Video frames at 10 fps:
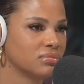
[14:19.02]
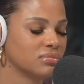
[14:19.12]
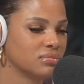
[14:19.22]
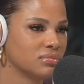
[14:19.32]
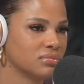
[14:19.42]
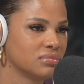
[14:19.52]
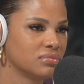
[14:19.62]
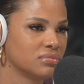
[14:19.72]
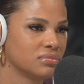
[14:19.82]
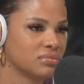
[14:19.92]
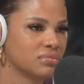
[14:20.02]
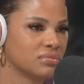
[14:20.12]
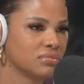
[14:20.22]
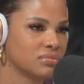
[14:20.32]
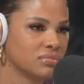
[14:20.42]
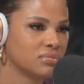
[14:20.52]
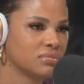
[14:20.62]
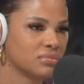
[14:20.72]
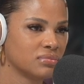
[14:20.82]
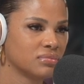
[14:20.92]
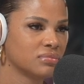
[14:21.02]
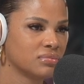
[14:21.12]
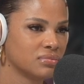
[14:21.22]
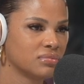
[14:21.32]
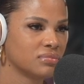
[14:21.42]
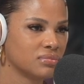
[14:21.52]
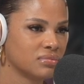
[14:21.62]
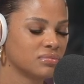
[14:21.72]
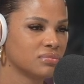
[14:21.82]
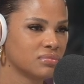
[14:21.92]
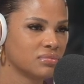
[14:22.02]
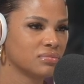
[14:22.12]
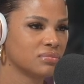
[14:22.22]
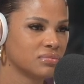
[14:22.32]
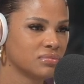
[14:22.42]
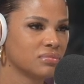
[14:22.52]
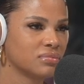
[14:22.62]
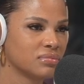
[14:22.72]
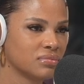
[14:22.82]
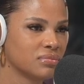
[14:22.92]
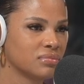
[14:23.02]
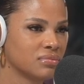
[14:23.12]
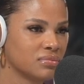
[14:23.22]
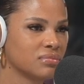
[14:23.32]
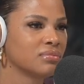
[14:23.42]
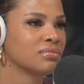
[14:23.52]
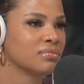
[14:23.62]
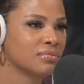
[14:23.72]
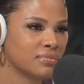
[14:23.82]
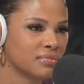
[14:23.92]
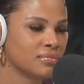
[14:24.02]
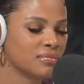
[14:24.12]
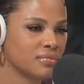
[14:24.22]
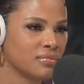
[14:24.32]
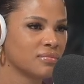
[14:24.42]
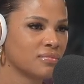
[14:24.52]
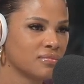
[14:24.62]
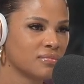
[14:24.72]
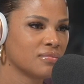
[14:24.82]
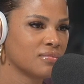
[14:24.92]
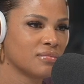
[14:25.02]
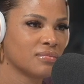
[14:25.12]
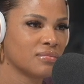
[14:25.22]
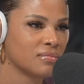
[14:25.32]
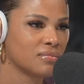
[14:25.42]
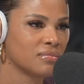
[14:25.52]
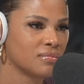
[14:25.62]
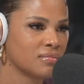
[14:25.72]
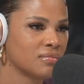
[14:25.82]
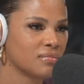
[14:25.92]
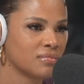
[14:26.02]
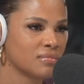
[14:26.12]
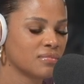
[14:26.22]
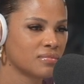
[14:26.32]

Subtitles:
(not speaking)